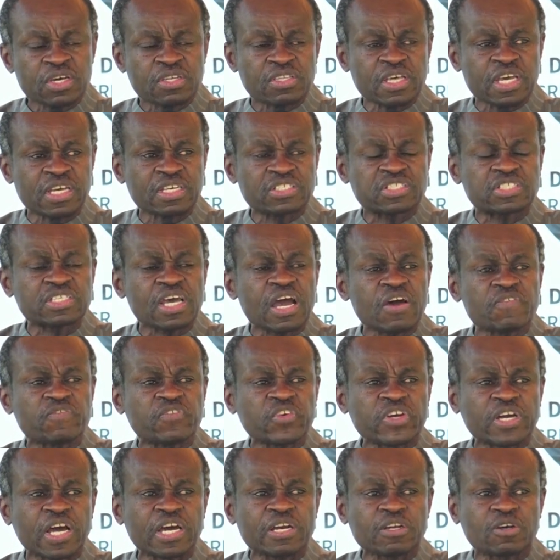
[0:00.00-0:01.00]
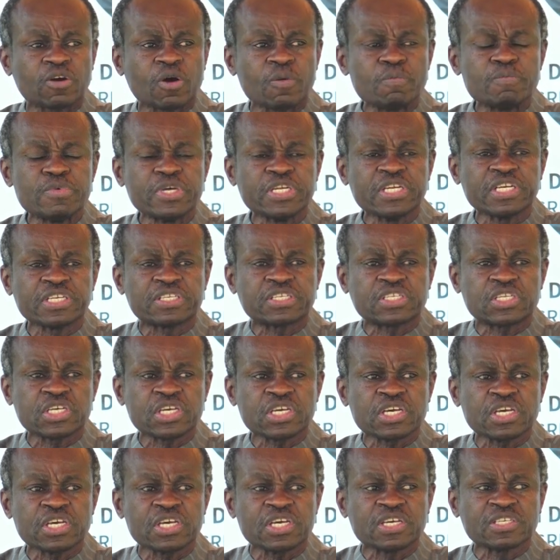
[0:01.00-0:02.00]
the East African
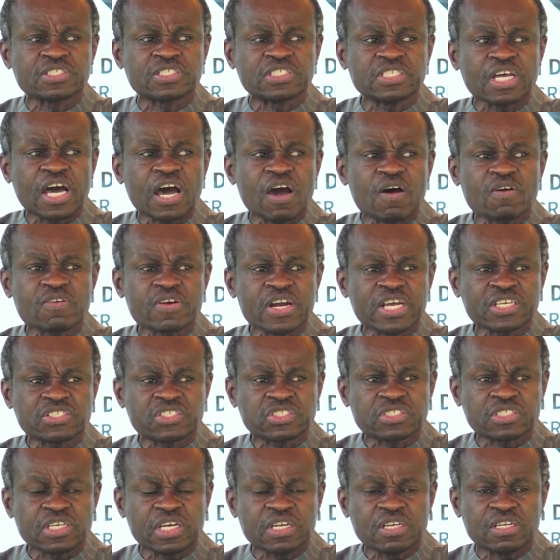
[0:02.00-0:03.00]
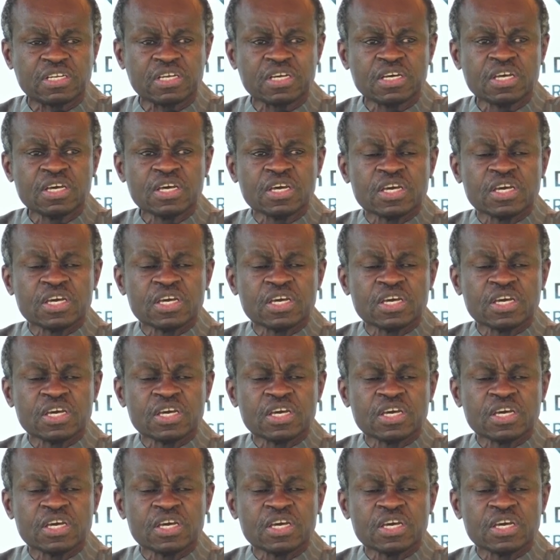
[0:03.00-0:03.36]
community is now rested